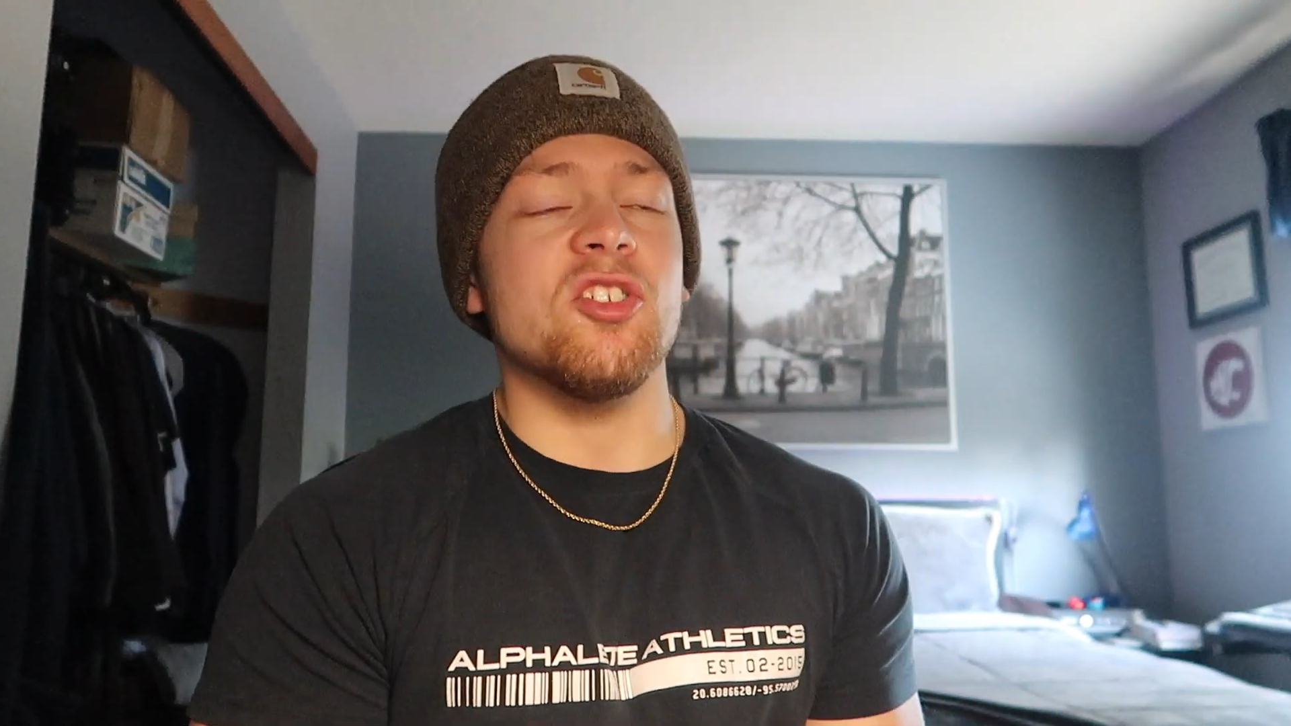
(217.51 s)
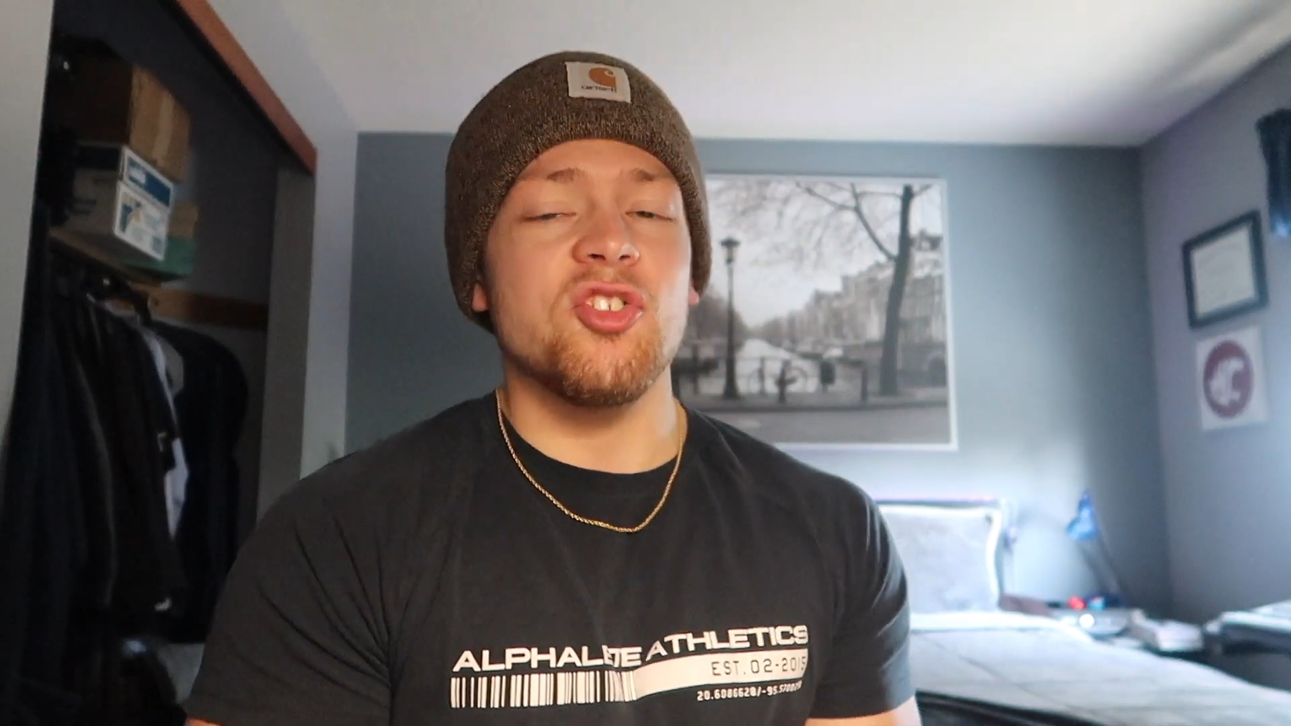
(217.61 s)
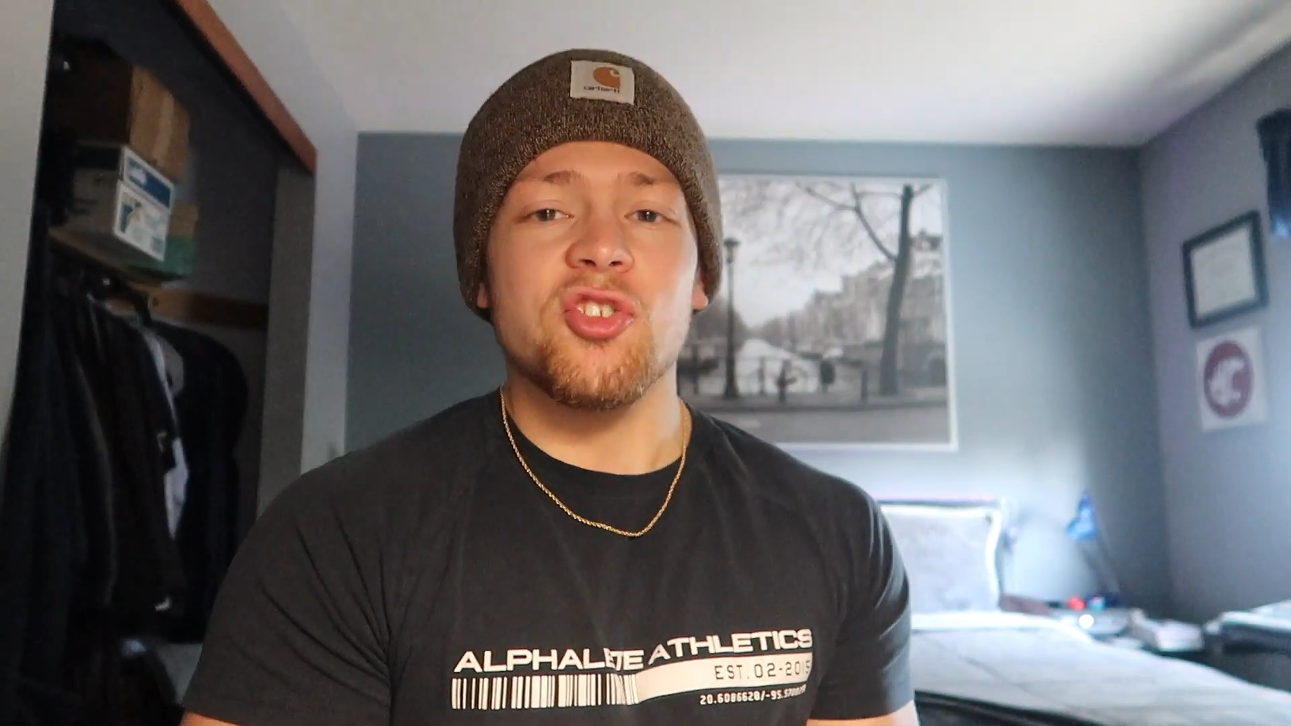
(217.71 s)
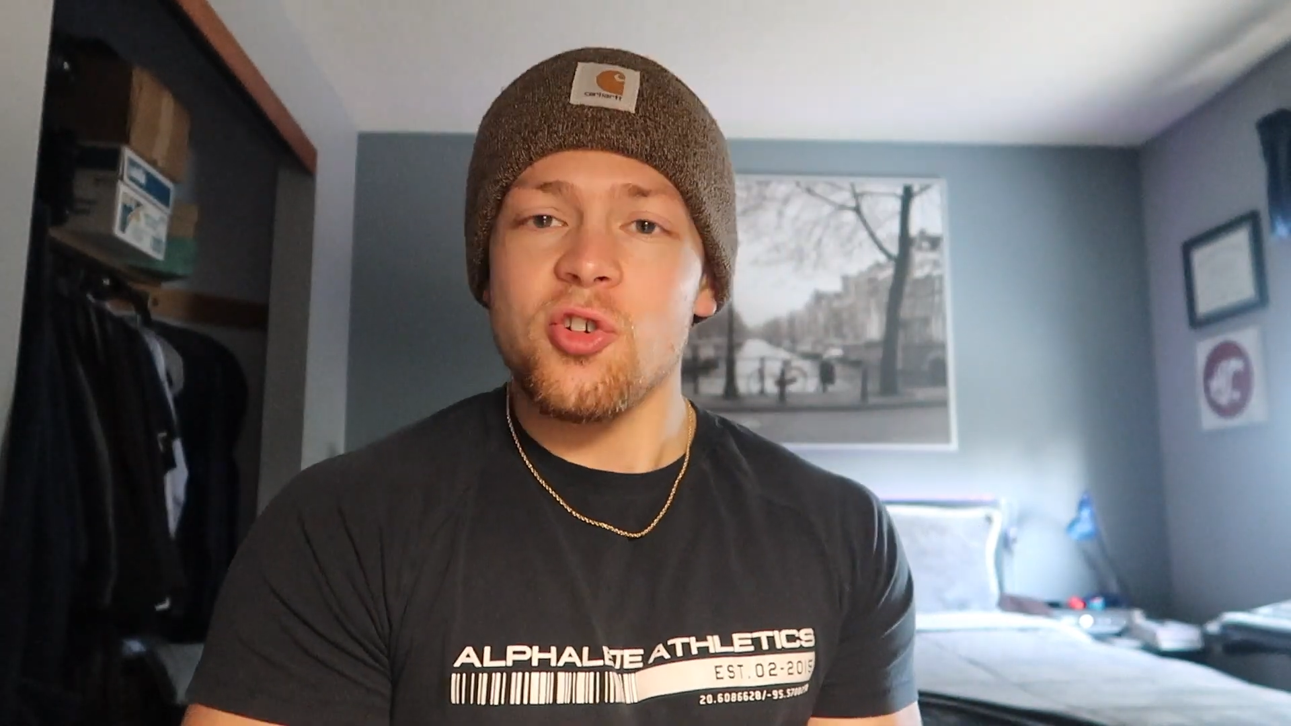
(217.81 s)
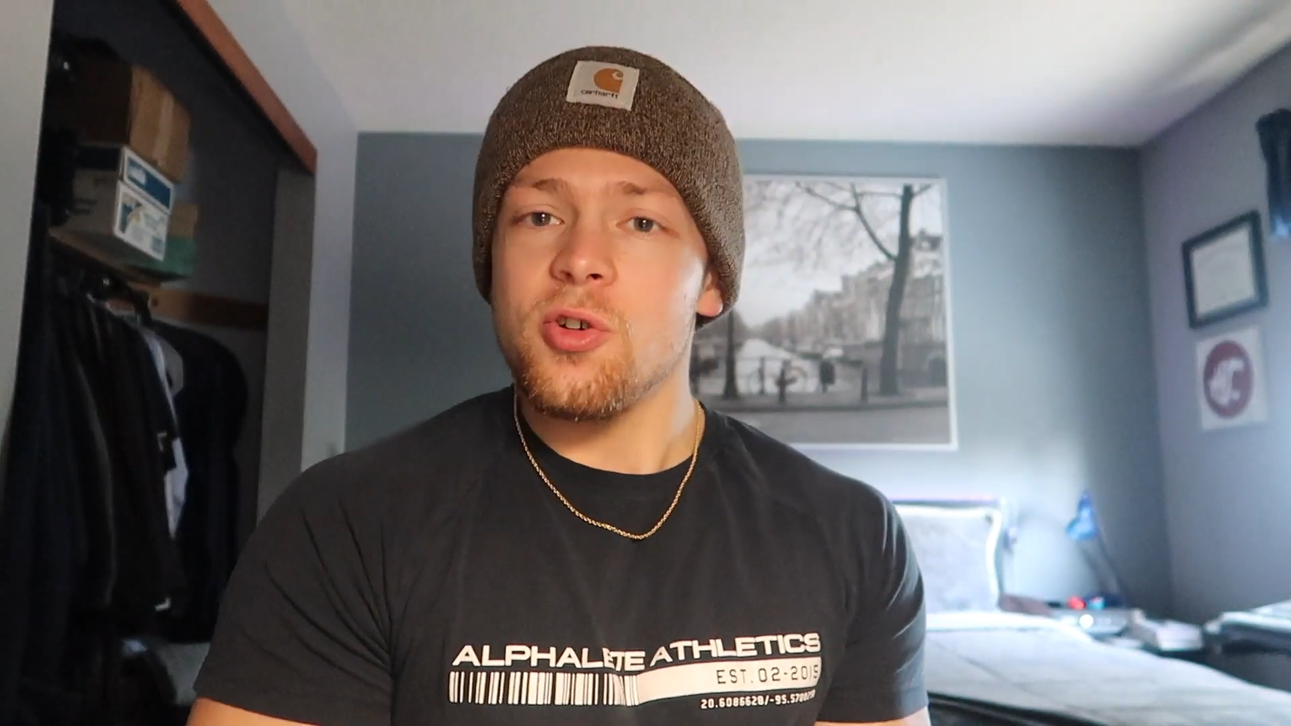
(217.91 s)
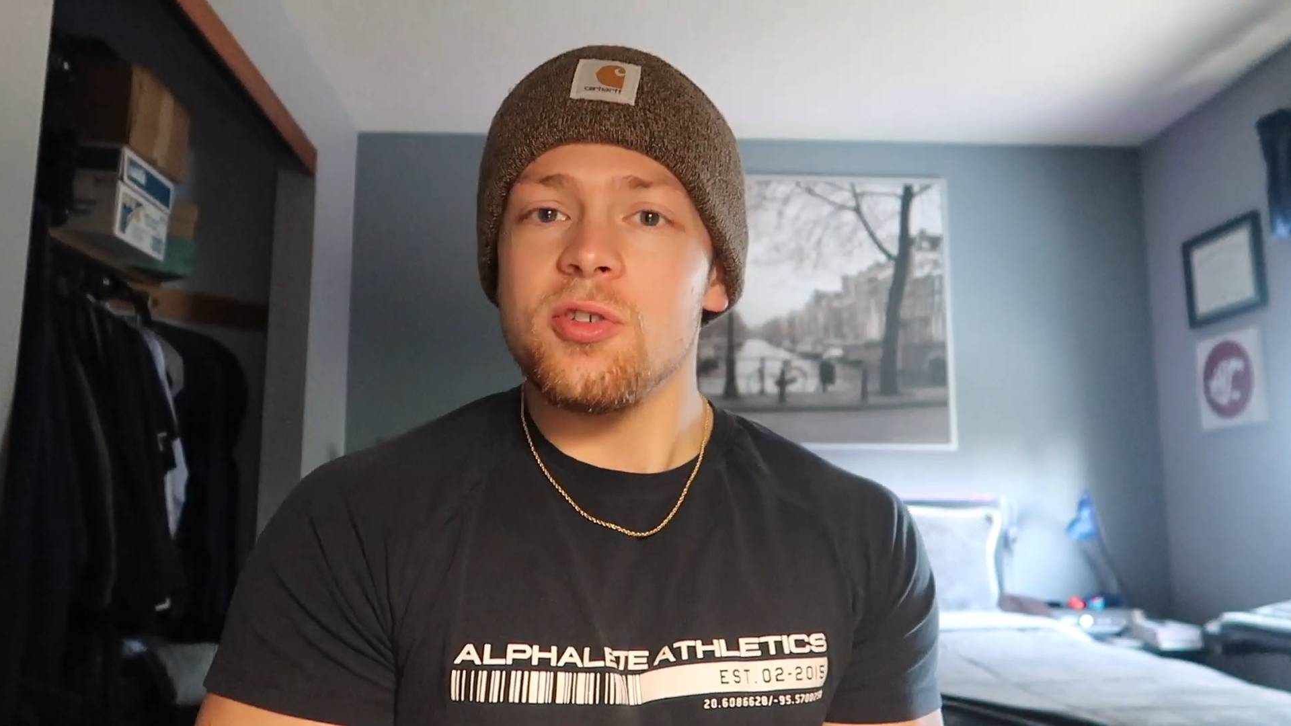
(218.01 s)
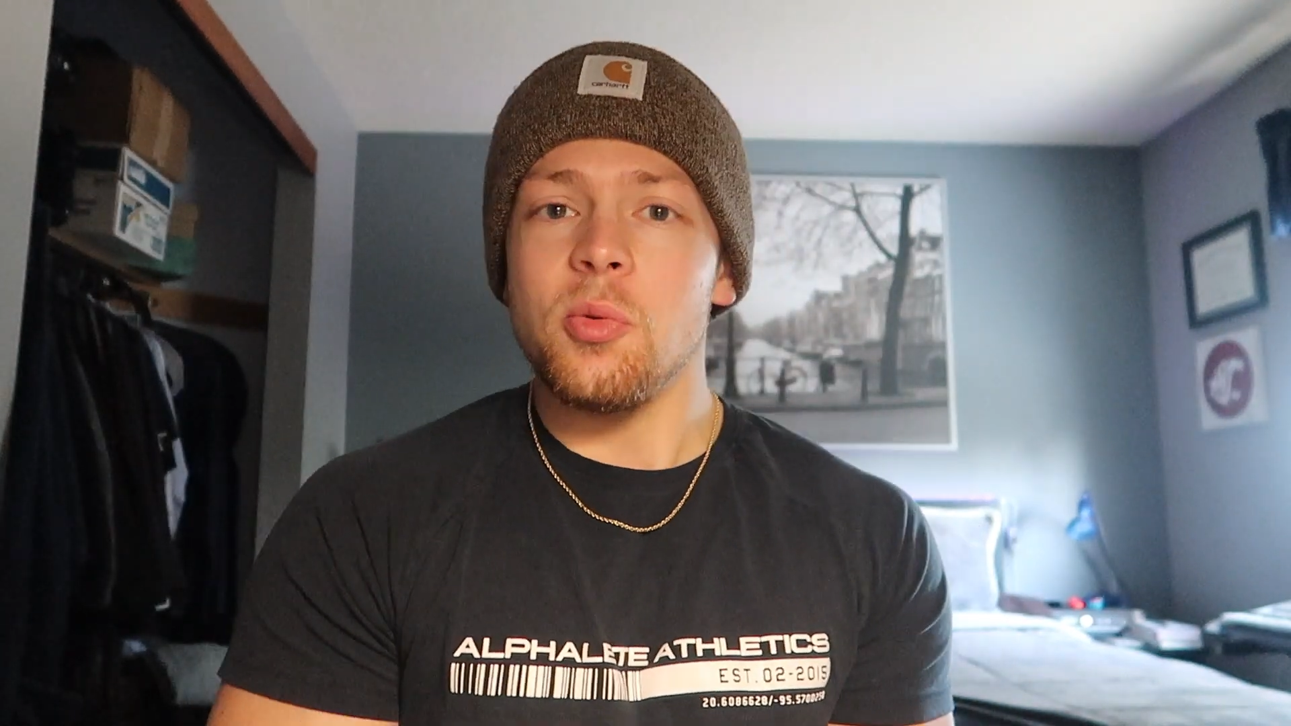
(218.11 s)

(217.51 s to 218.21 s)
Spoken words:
sure,